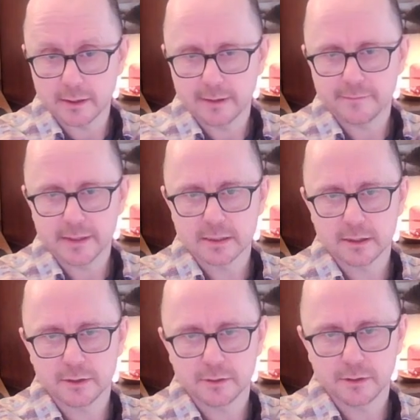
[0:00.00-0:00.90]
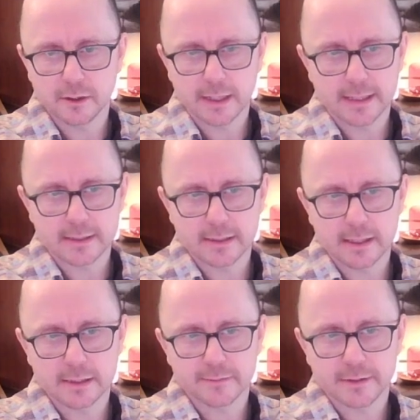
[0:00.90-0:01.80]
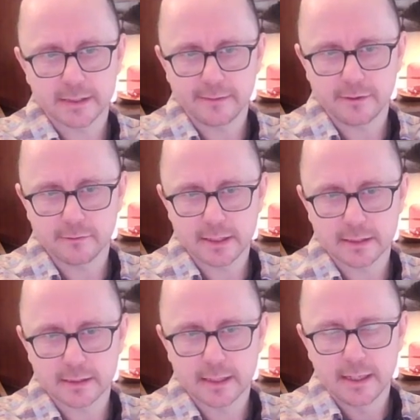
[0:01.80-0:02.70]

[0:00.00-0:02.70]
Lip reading: and Finks should not enter these for safety reasons.